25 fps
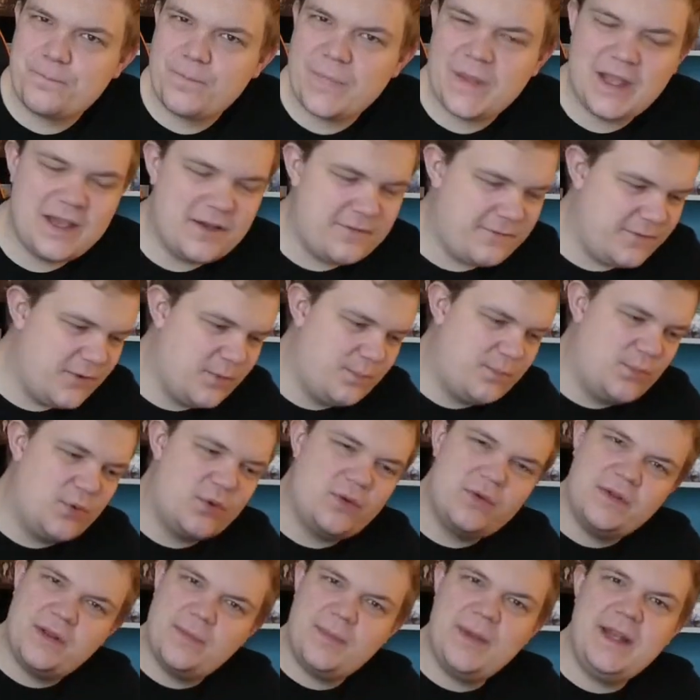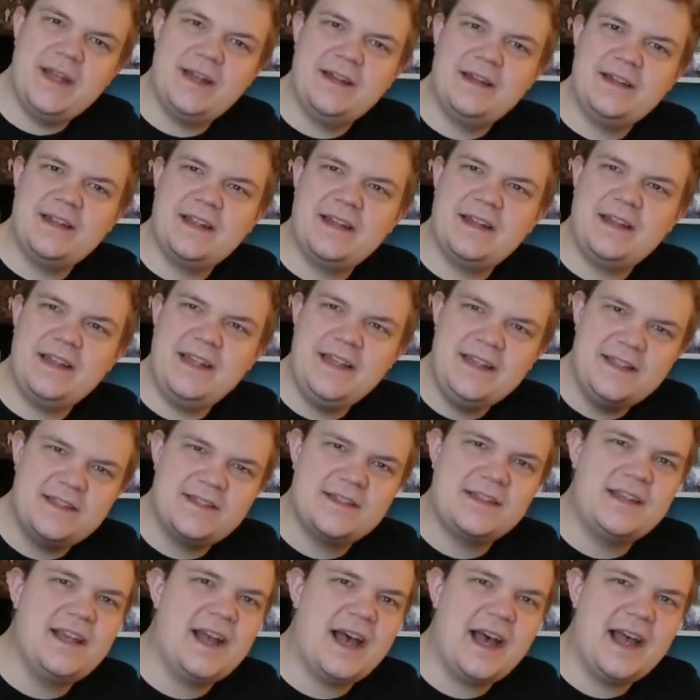If you put them in, then
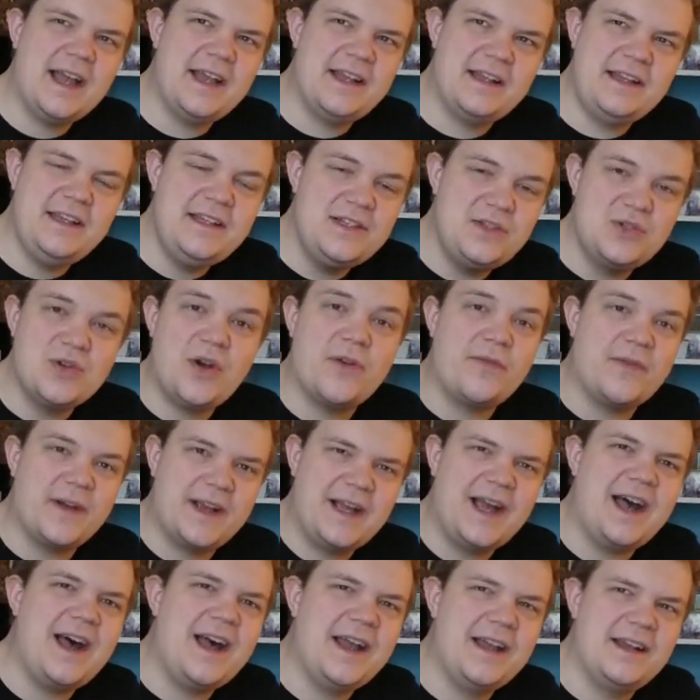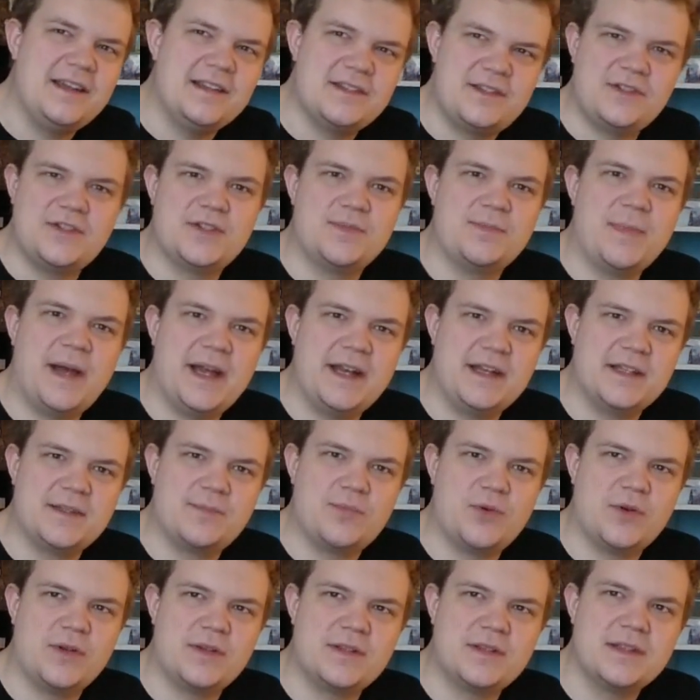each of a kind is just minus
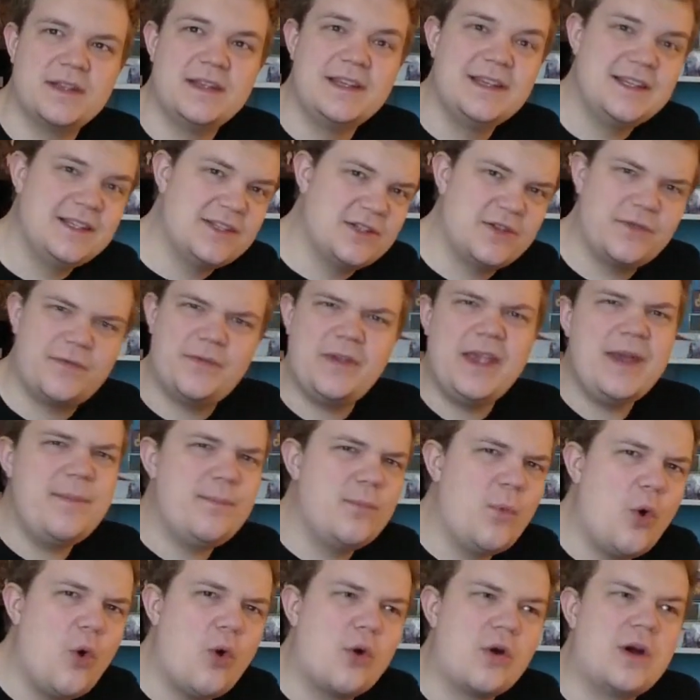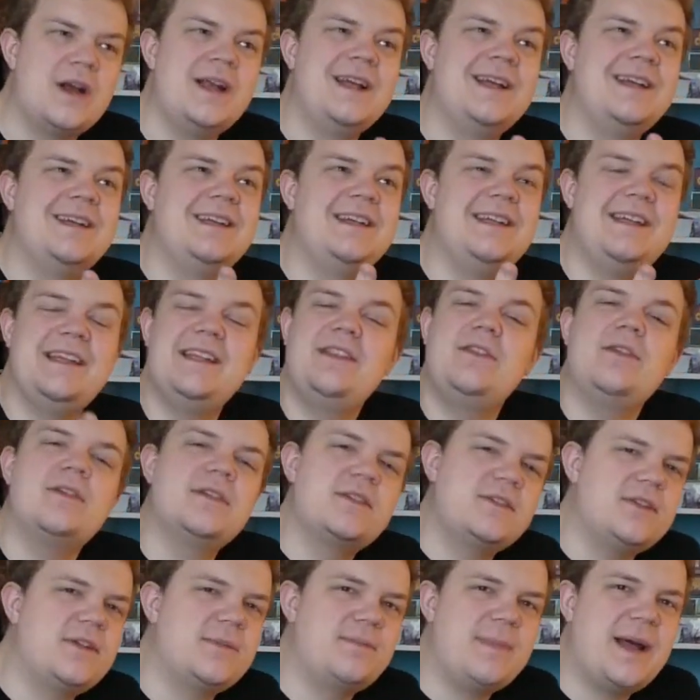points. So if you get more, it does
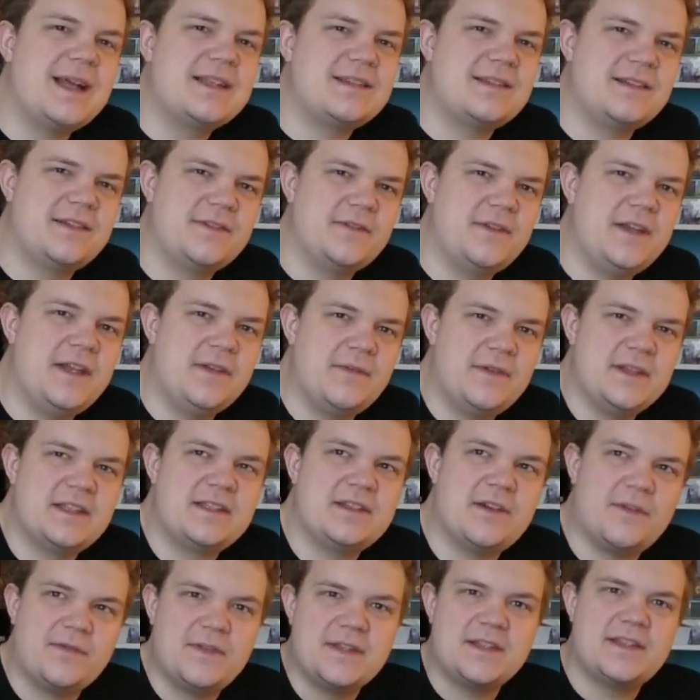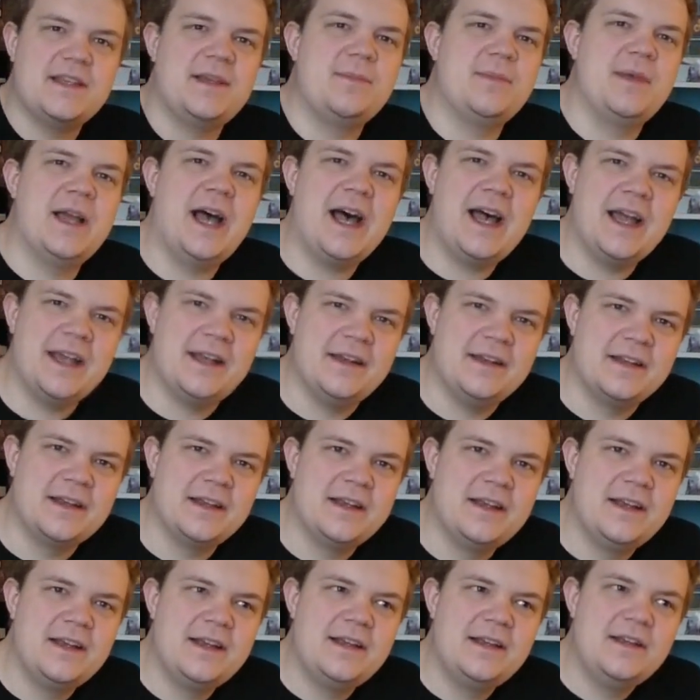not matter if it's of the same kind.
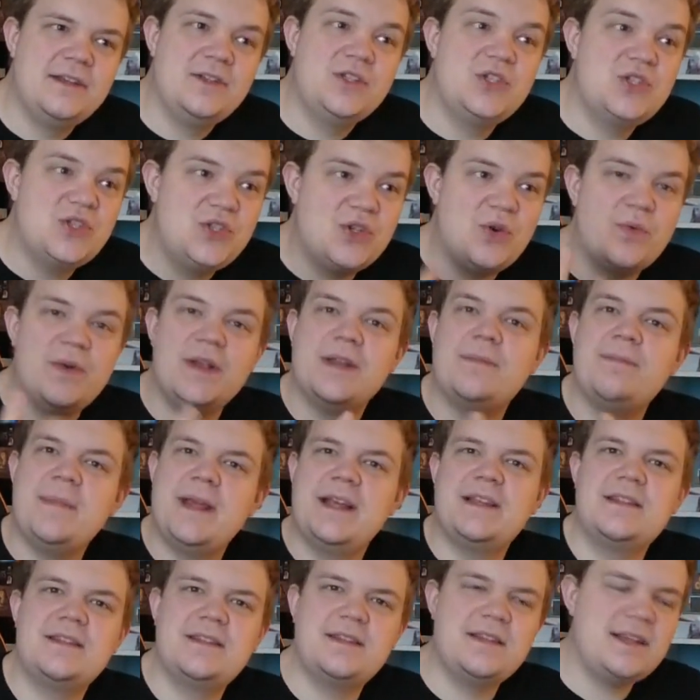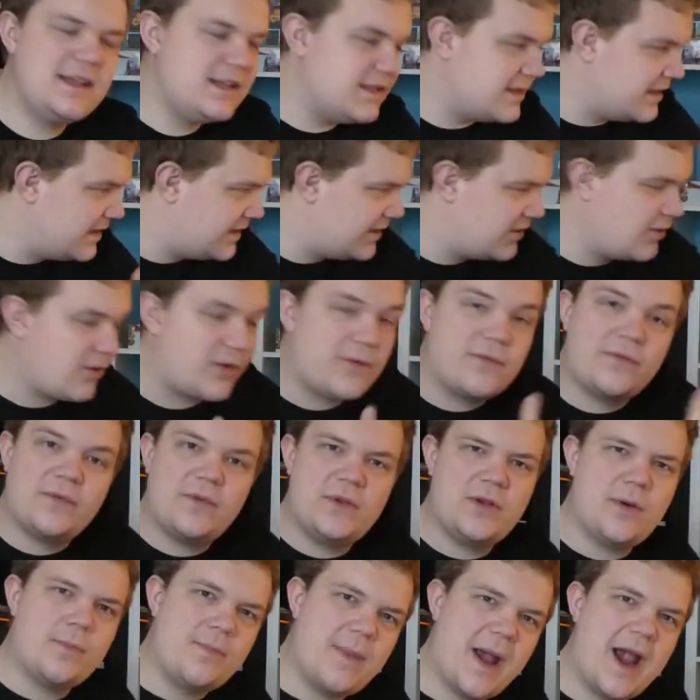So it makes sense, it's sort of
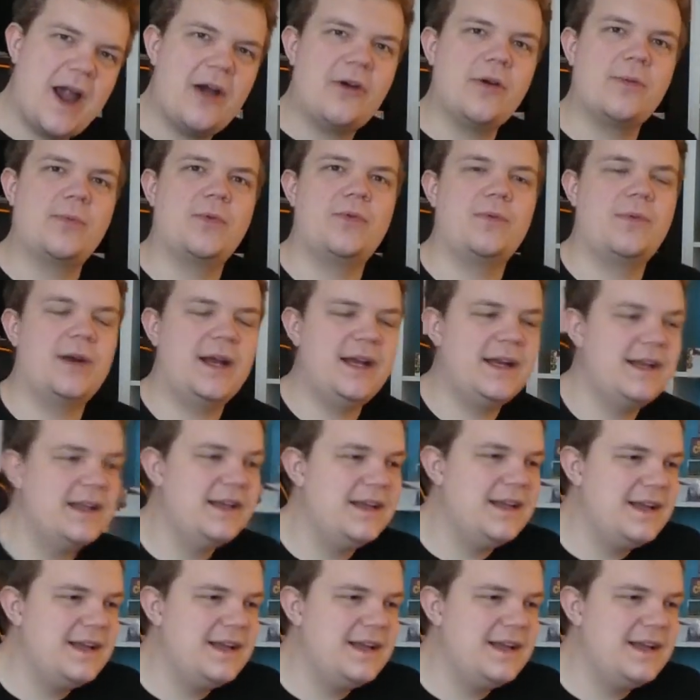comparable, right?